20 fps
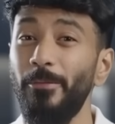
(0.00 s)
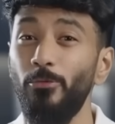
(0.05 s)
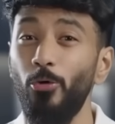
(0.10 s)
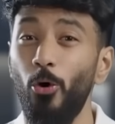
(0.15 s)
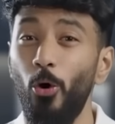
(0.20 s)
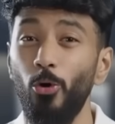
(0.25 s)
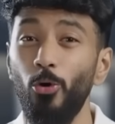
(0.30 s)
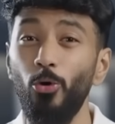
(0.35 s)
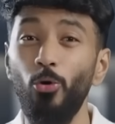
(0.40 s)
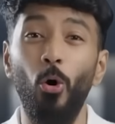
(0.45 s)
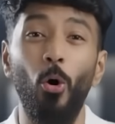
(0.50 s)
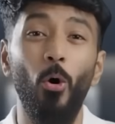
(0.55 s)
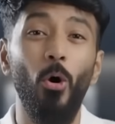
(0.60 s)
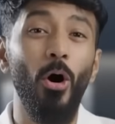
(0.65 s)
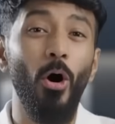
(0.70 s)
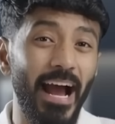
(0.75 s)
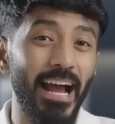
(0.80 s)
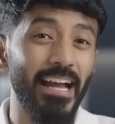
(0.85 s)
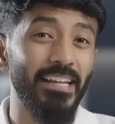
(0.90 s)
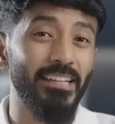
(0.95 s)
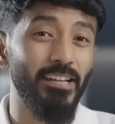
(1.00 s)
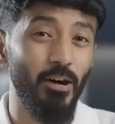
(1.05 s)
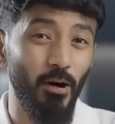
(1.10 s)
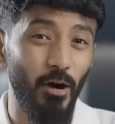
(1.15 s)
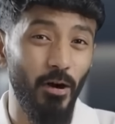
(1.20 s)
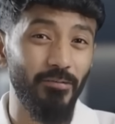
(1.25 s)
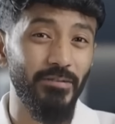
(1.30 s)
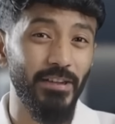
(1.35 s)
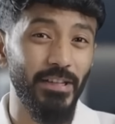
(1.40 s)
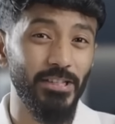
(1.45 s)
before you go, another
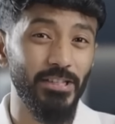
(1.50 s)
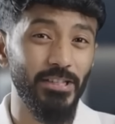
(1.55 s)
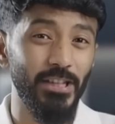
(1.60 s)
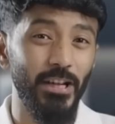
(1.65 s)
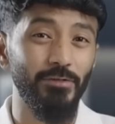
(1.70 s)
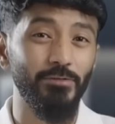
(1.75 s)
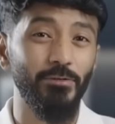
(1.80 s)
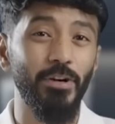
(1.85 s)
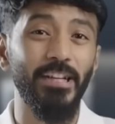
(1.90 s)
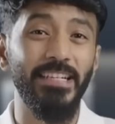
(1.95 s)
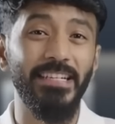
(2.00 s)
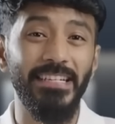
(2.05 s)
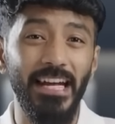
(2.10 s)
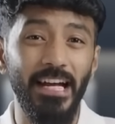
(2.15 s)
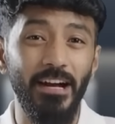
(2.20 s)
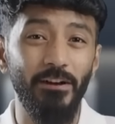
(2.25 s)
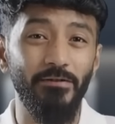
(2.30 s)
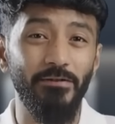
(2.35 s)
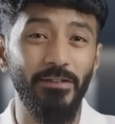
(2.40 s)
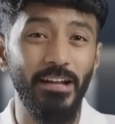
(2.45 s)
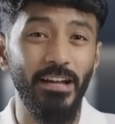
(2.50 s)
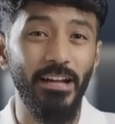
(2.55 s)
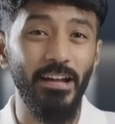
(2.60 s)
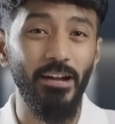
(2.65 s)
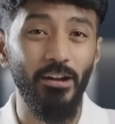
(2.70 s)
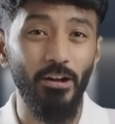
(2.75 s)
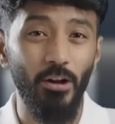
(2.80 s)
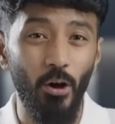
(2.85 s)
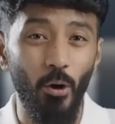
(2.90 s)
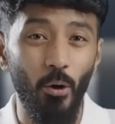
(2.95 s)
office just for the sake of it?
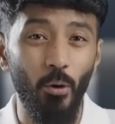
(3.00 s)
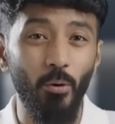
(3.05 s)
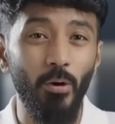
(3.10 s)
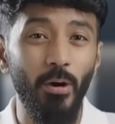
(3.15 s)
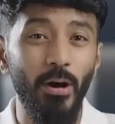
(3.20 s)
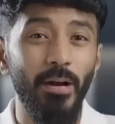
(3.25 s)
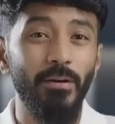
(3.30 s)
No.